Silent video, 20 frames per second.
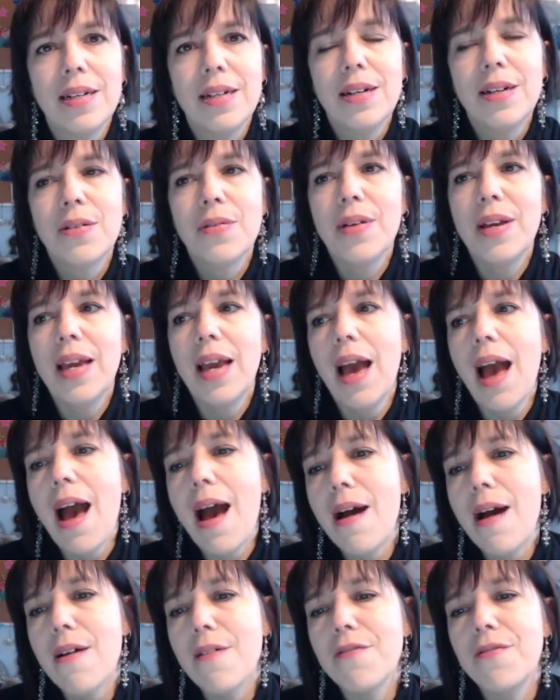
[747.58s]
We
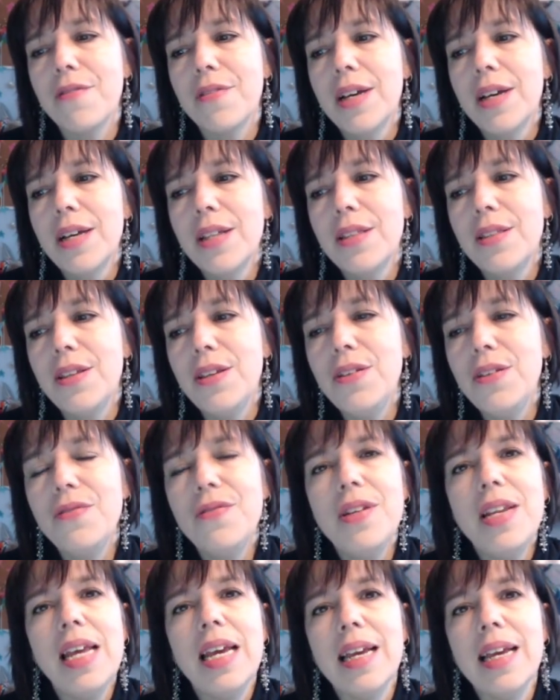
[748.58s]
have the
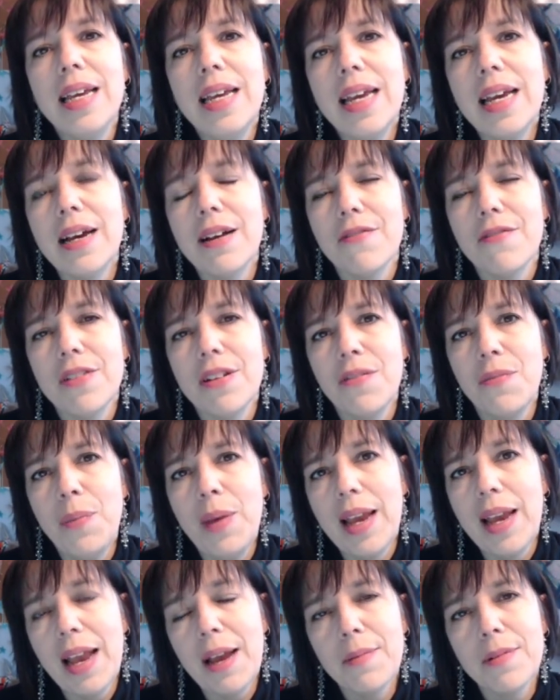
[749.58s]
unique gift of
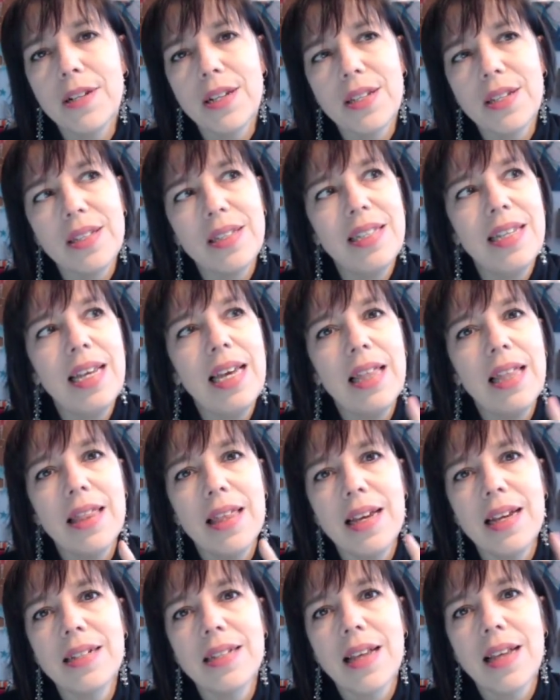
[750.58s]
being able to see
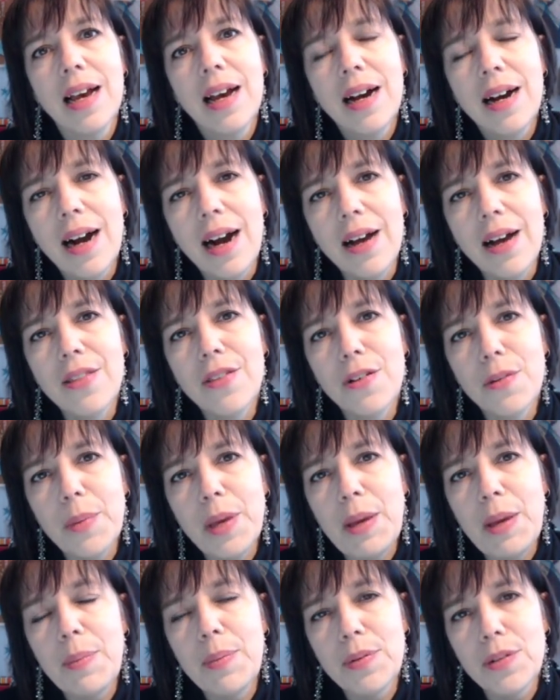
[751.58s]
things other
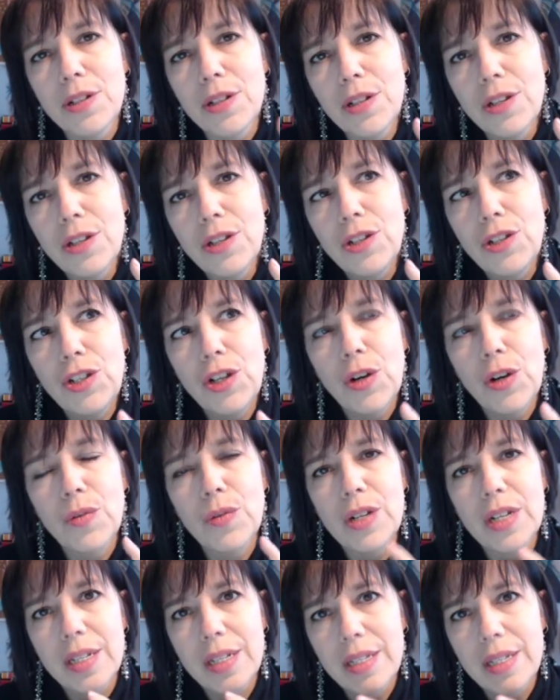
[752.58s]
people don't
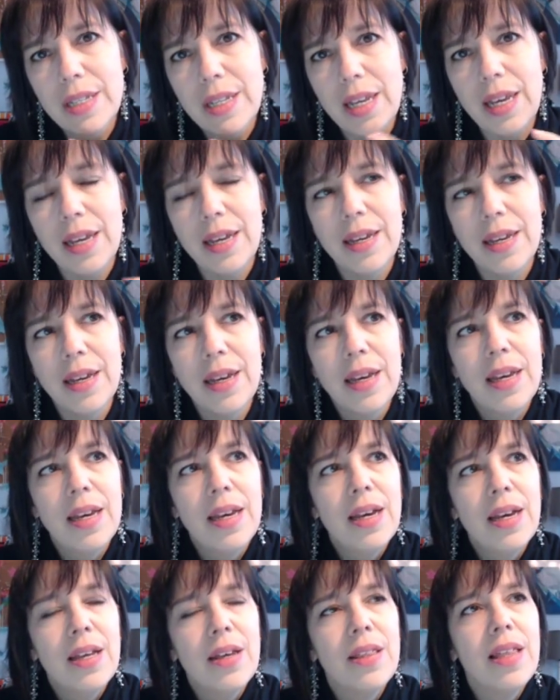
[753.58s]
see,
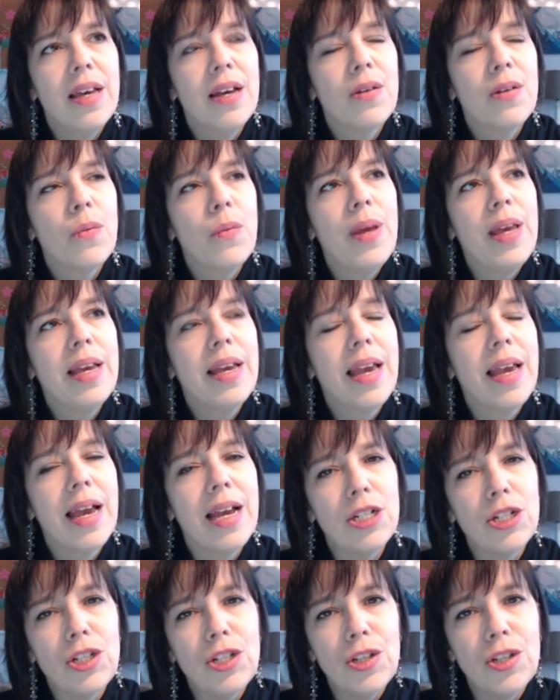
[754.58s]
that we
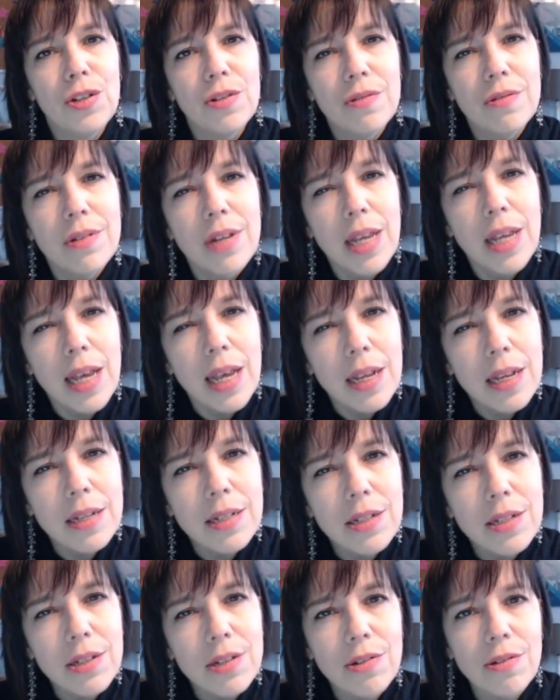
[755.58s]
can tune
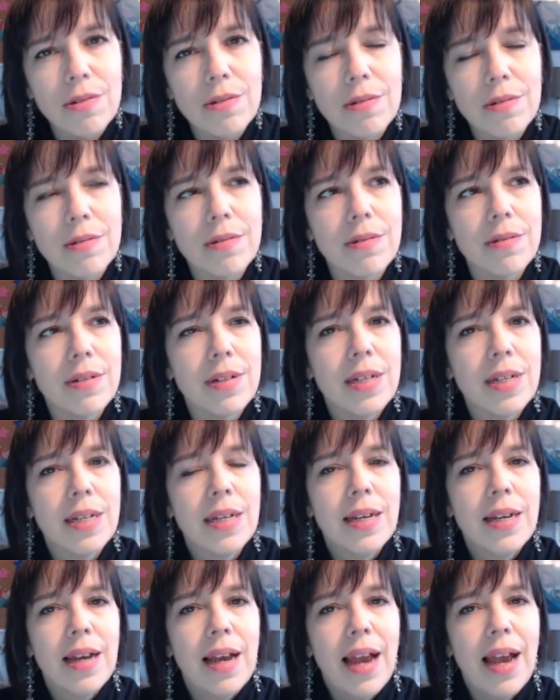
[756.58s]
into
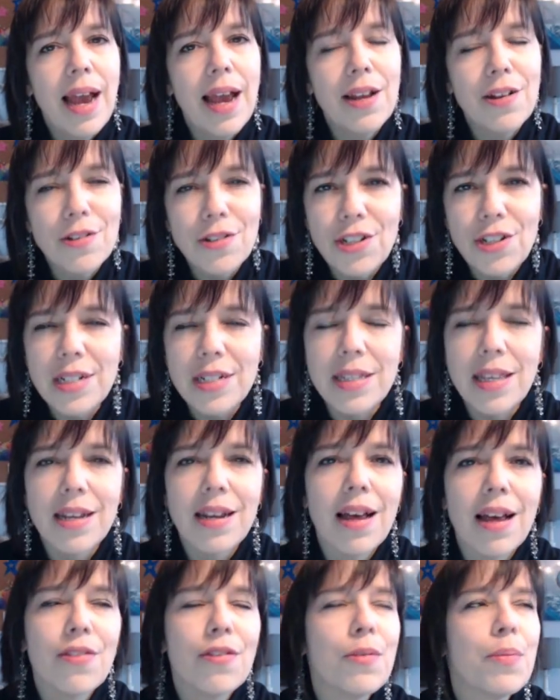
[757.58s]
energies that
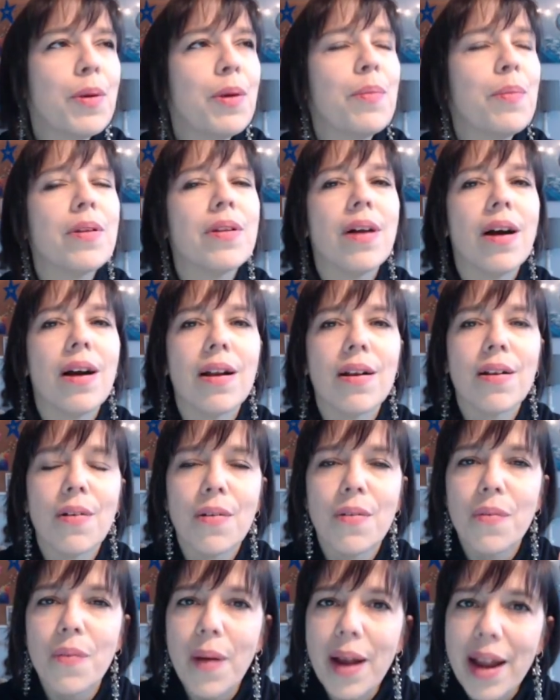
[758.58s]
other people aren't
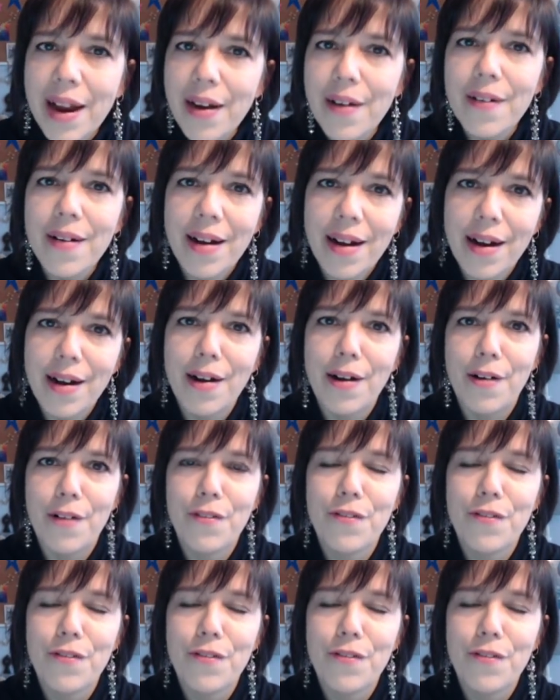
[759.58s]
aware of.